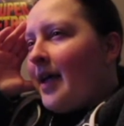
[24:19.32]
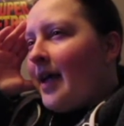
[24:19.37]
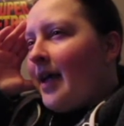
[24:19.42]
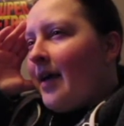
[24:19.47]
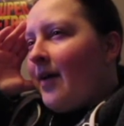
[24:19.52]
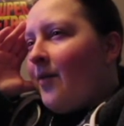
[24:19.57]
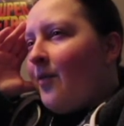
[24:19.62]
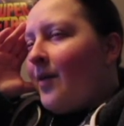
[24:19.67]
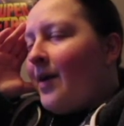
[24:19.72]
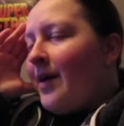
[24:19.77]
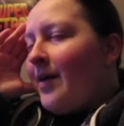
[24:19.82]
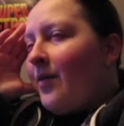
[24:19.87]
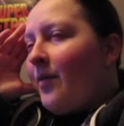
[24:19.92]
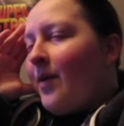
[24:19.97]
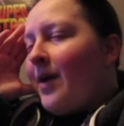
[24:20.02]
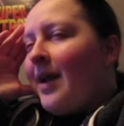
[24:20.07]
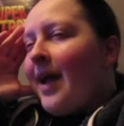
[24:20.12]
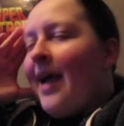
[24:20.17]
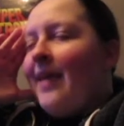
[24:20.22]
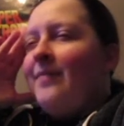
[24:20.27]

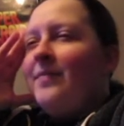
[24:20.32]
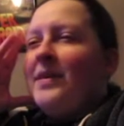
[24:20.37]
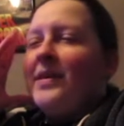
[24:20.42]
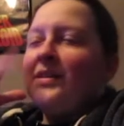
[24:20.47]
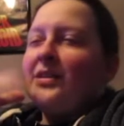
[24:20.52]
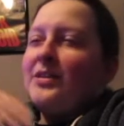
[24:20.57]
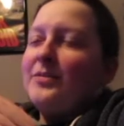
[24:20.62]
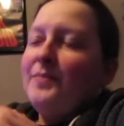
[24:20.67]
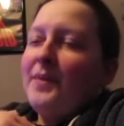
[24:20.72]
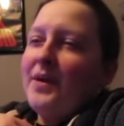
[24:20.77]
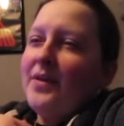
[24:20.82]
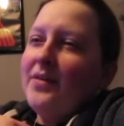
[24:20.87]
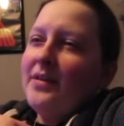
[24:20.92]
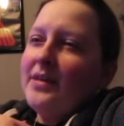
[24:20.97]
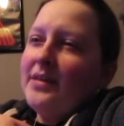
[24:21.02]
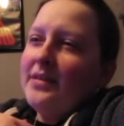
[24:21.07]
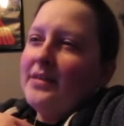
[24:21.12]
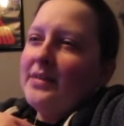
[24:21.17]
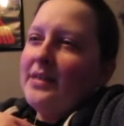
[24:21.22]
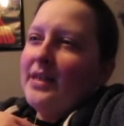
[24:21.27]
what I'm
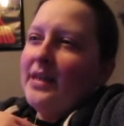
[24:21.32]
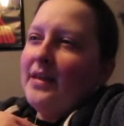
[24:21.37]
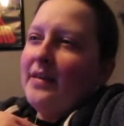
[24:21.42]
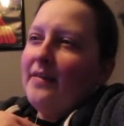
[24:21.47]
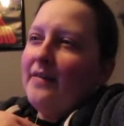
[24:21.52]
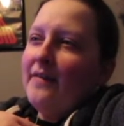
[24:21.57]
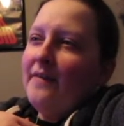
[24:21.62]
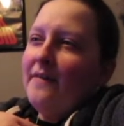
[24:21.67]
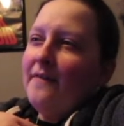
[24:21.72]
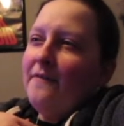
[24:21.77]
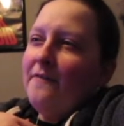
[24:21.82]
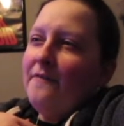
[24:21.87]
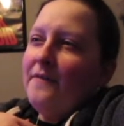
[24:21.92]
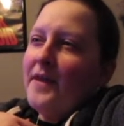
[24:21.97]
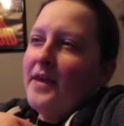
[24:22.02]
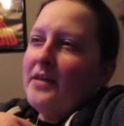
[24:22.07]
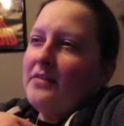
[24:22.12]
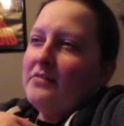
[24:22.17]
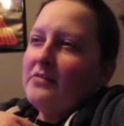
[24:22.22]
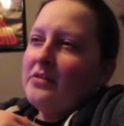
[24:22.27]
experiencing
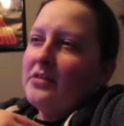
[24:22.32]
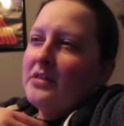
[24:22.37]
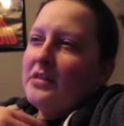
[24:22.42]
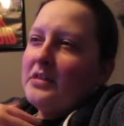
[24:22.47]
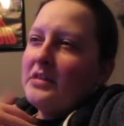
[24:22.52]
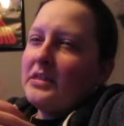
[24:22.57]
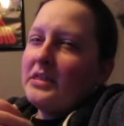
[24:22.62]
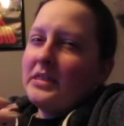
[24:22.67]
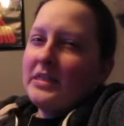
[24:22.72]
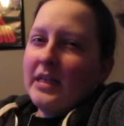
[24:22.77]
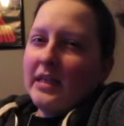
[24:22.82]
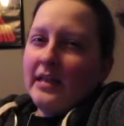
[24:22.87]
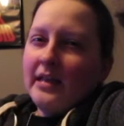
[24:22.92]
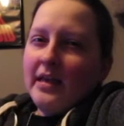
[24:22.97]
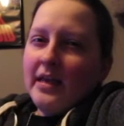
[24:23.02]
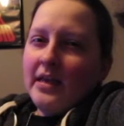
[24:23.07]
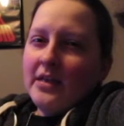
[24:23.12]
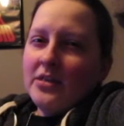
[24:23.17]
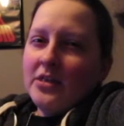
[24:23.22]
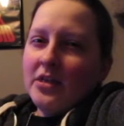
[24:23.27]
feels
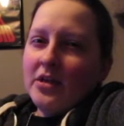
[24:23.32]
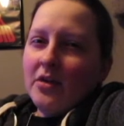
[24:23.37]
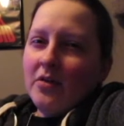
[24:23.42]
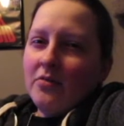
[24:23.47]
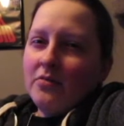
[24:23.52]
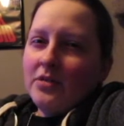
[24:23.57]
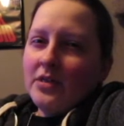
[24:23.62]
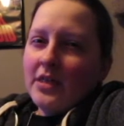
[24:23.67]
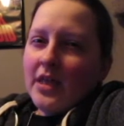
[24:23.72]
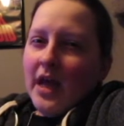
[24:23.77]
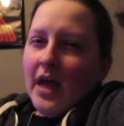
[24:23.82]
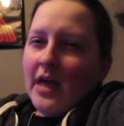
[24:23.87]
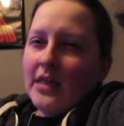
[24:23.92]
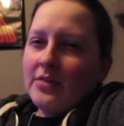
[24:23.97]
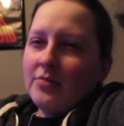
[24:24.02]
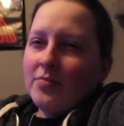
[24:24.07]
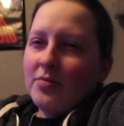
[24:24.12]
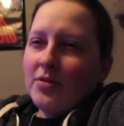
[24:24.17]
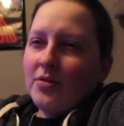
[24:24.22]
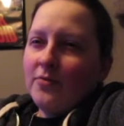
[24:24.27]
silly to go to the
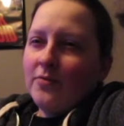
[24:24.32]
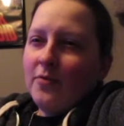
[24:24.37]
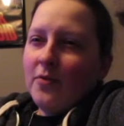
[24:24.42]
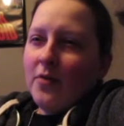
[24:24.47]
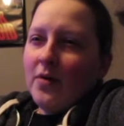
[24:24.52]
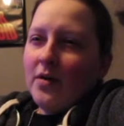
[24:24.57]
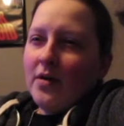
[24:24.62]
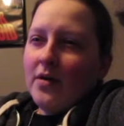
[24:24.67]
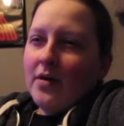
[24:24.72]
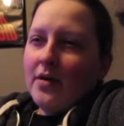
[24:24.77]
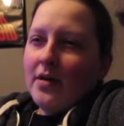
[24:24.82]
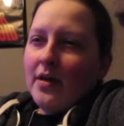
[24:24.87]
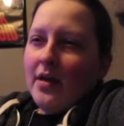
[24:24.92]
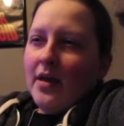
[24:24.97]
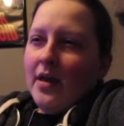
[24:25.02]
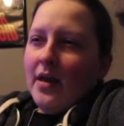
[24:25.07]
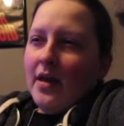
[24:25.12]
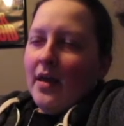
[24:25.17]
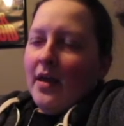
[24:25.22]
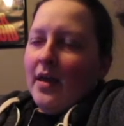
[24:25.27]
hospital for,
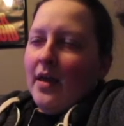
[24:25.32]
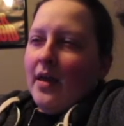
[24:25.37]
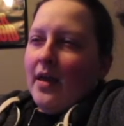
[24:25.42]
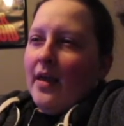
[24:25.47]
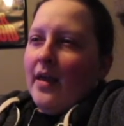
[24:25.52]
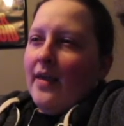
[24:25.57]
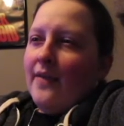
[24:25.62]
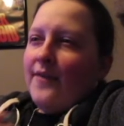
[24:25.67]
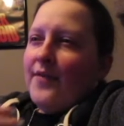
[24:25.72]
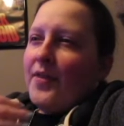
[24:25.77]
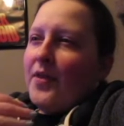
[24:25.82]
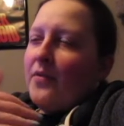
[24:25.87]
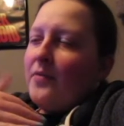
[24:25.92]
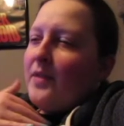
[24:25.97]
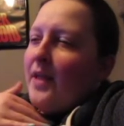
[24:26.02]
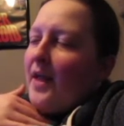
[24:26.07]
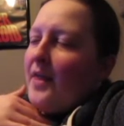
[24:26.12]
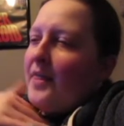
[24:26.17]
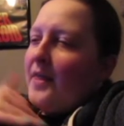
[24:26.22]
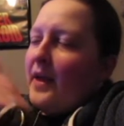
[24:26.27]
even though
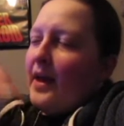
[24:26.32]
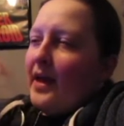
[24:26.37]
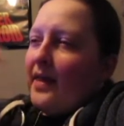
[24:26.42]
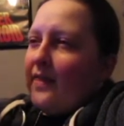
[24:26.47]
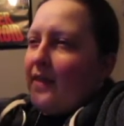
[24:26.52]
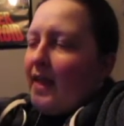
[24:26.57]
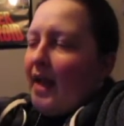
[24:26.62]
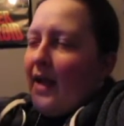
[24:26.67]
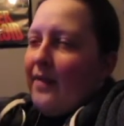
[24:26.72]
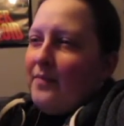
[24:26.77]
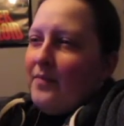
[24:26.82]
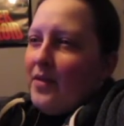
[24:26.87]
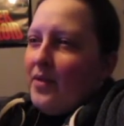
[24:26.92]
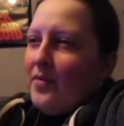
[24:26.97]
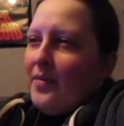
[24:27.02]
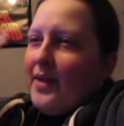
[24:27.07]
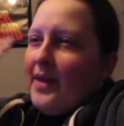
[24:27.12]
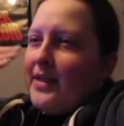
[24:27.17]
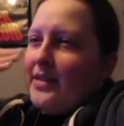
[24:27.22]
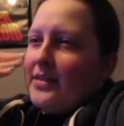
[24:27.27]
nothing that I'm
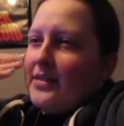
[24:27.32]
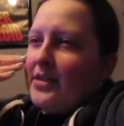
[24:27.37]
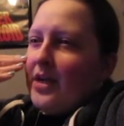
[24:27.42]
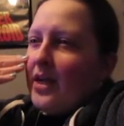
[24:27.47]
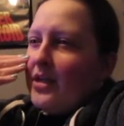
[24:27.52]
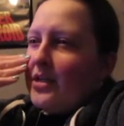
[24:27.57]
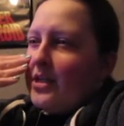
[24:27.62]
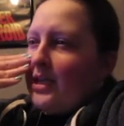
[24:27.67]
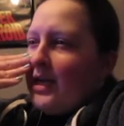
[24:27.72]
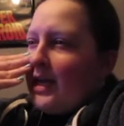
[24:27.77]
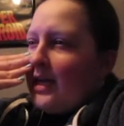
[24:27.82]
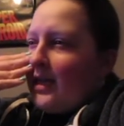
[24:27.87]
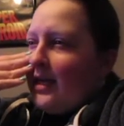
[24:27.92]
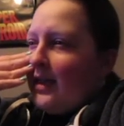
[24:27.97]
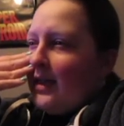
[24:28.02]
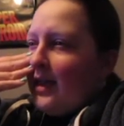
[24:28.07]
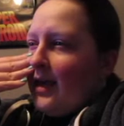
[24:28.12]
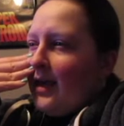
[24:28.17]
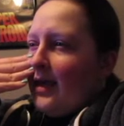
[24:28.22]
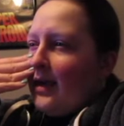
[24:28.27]
doing is touching
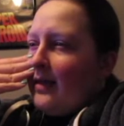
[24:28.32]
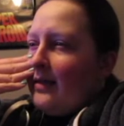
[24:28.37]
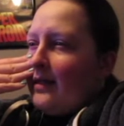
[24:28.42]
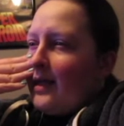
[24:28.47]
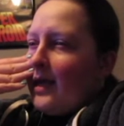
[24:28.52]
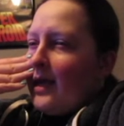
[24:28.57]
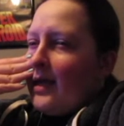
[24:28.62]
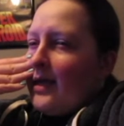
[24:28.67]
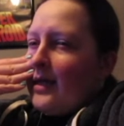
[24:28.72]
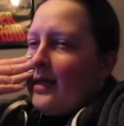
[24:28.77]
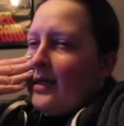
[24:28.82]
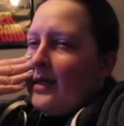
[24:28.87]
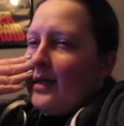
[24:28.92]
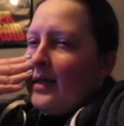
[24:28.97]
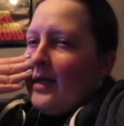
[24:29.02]
anything. Like,